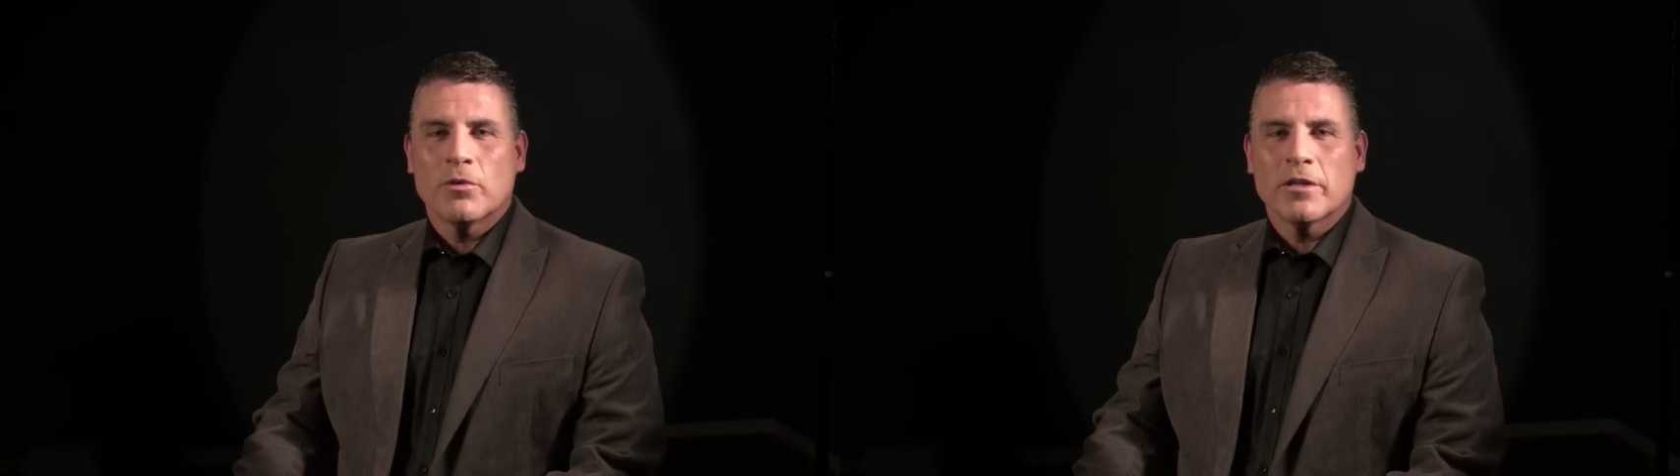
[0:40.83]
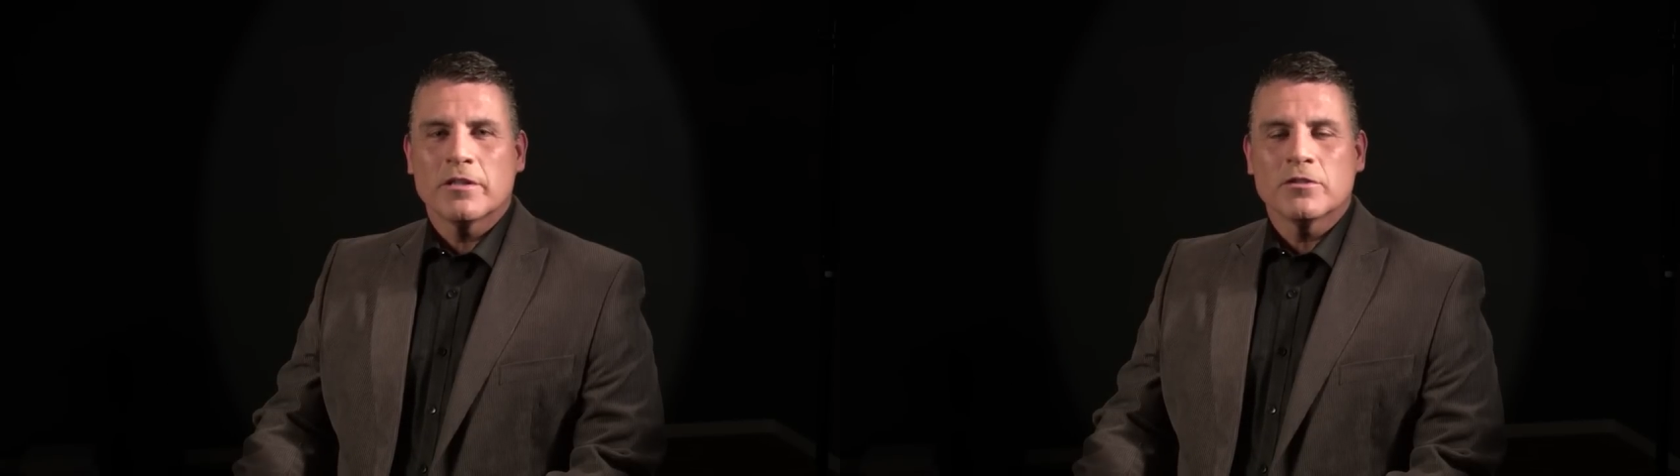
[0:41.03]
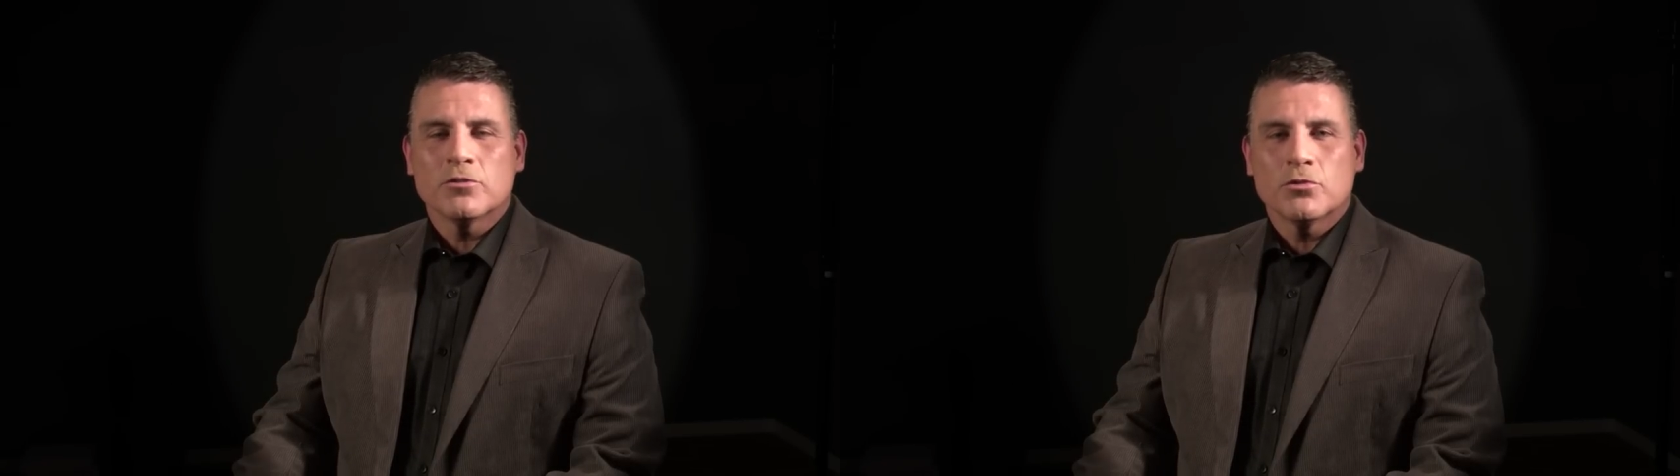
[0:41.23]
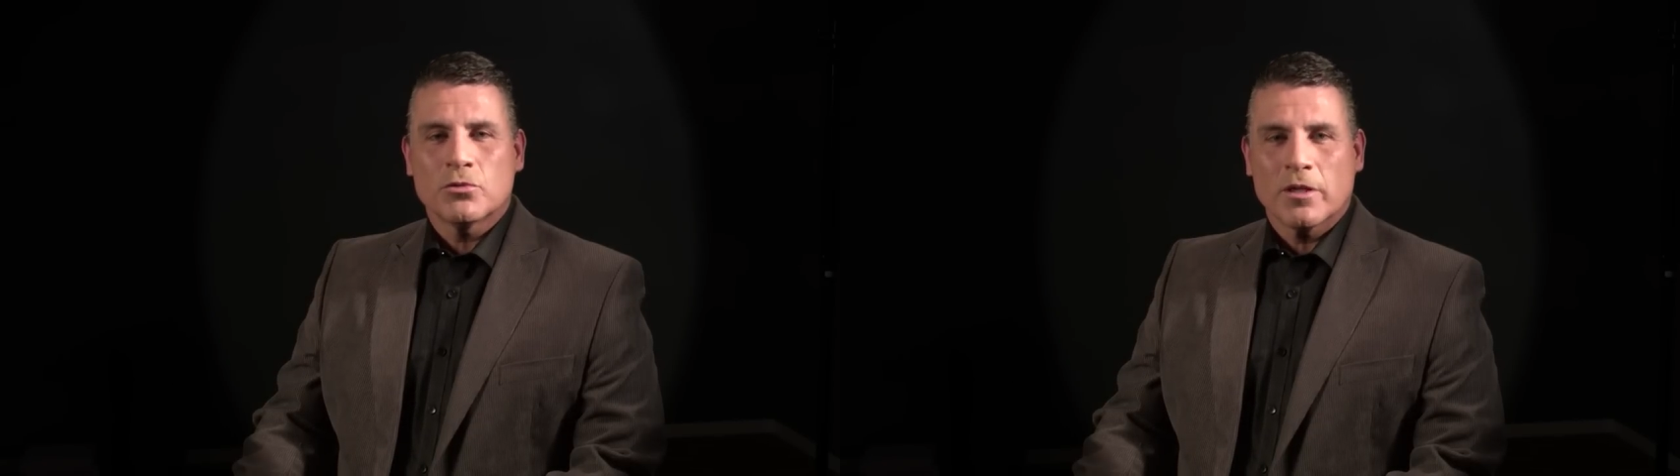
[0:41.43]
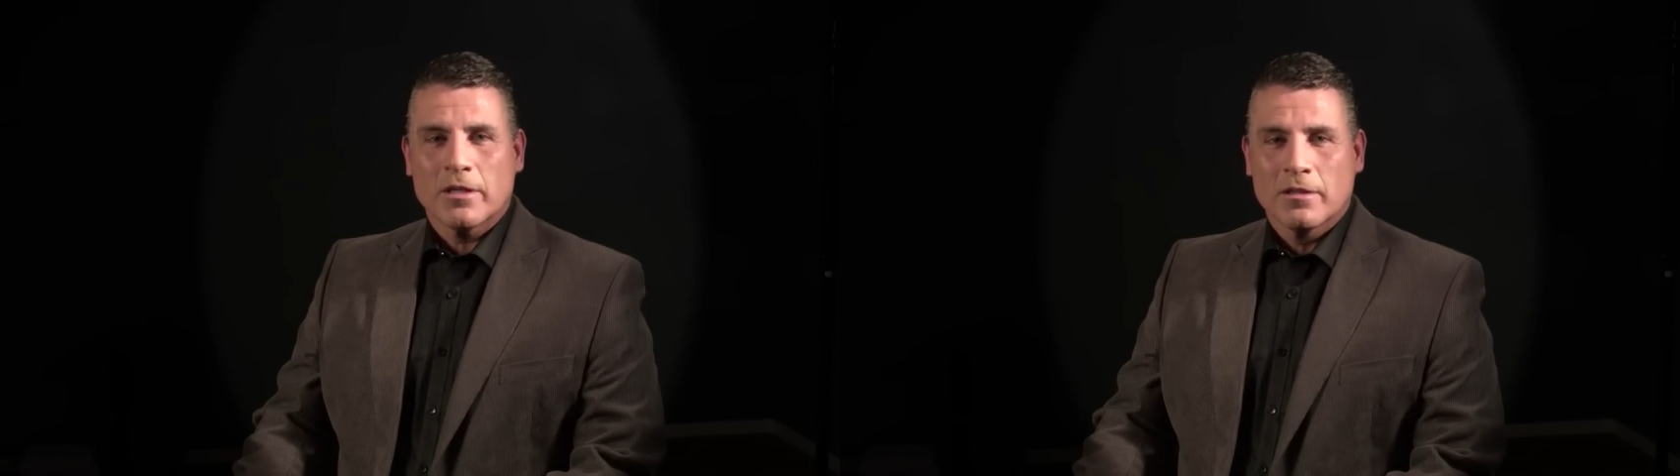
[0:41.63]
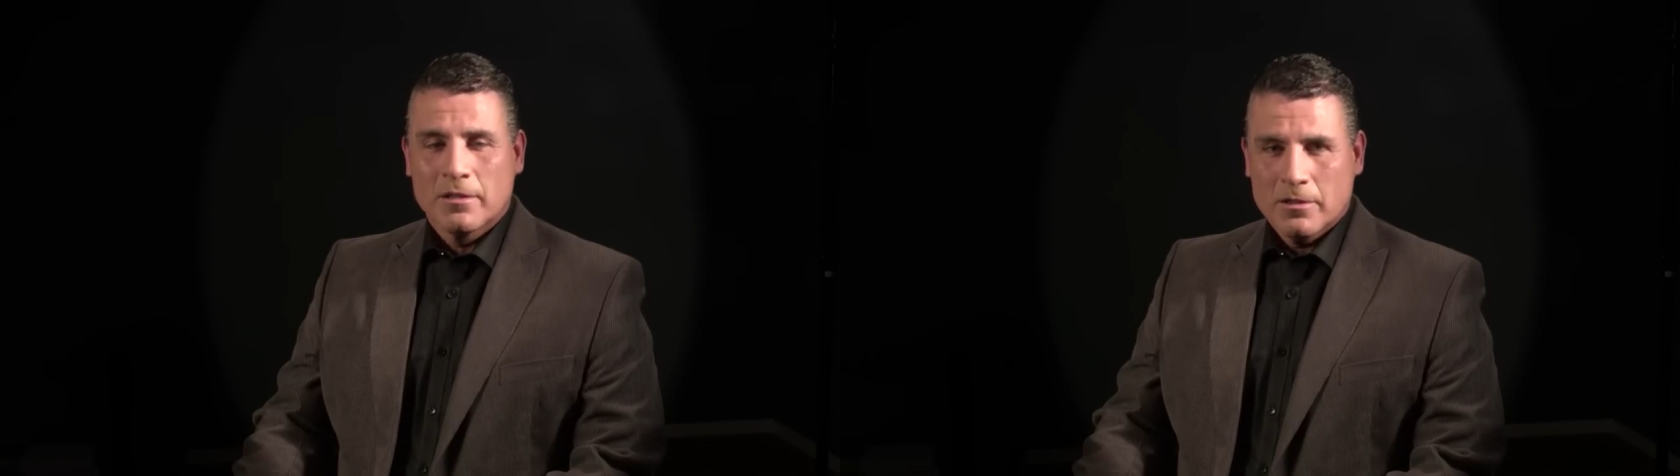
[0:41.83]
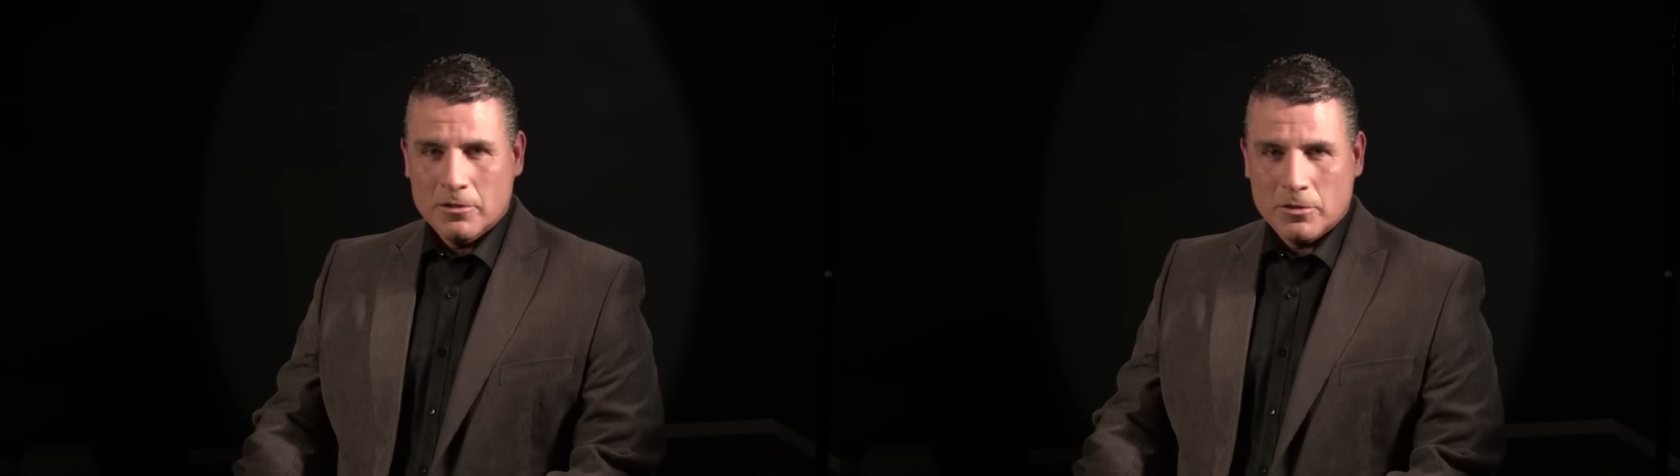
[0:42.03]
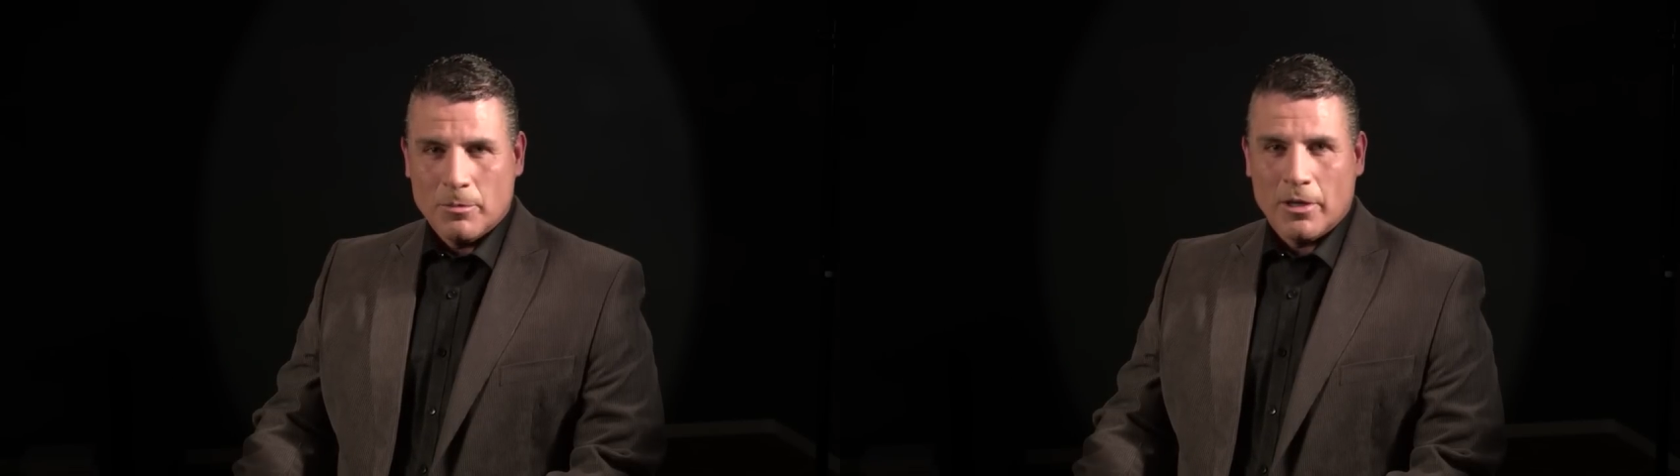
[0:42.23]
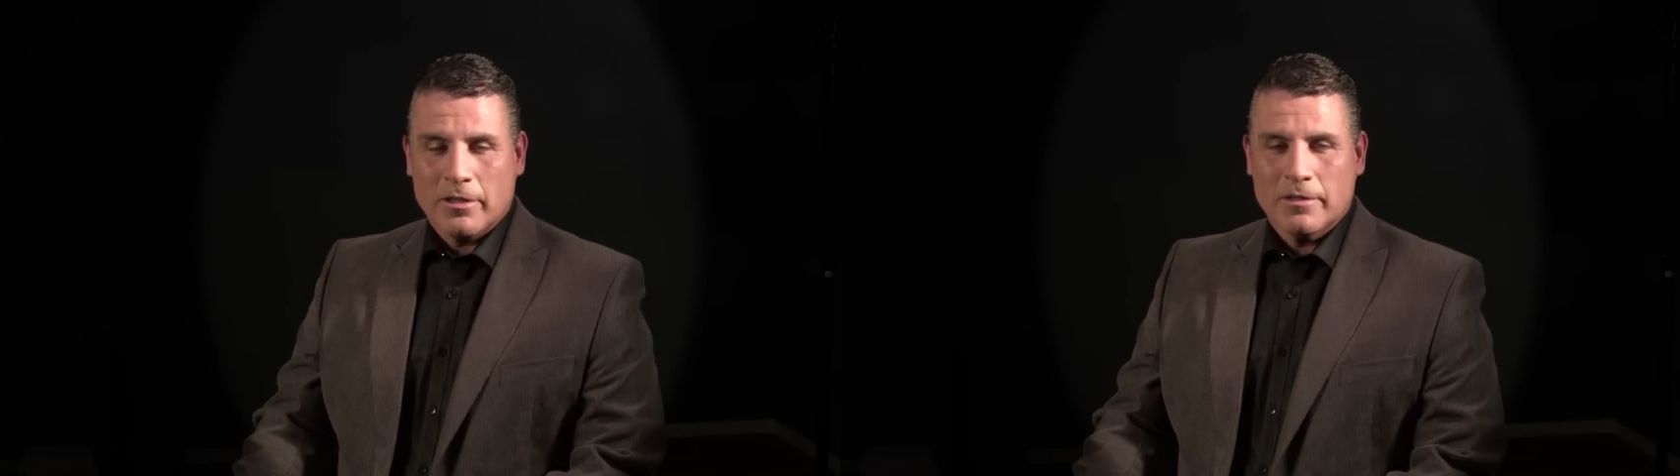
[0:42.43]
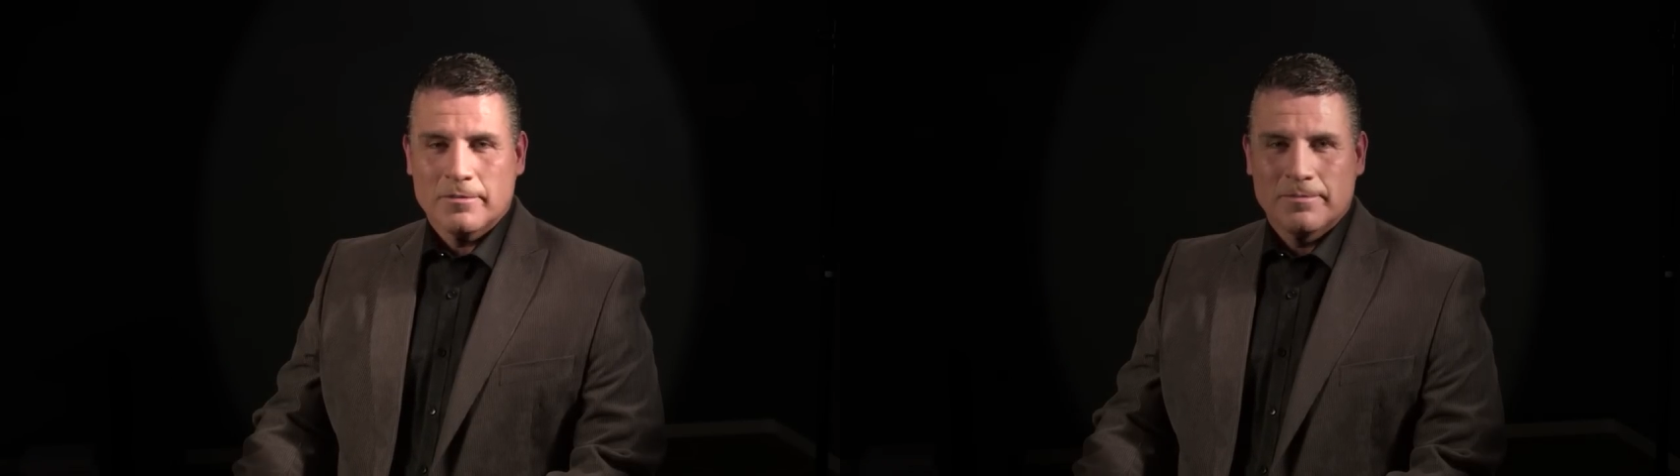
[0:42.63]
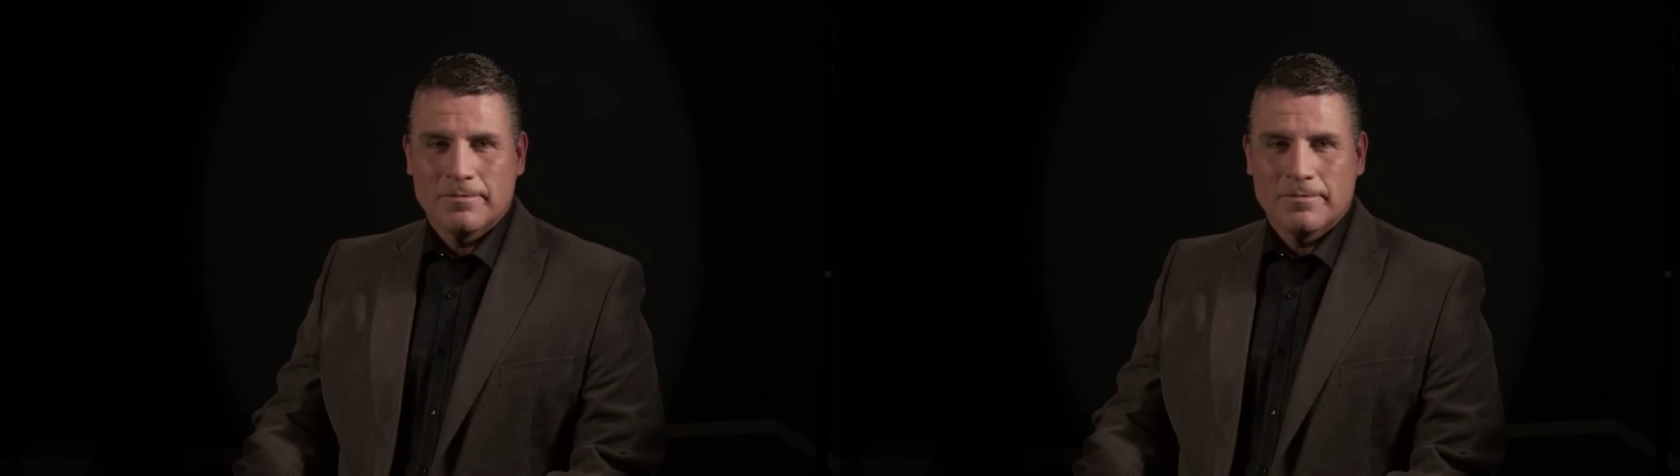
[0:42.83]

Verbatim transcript: bringing this new truck to market.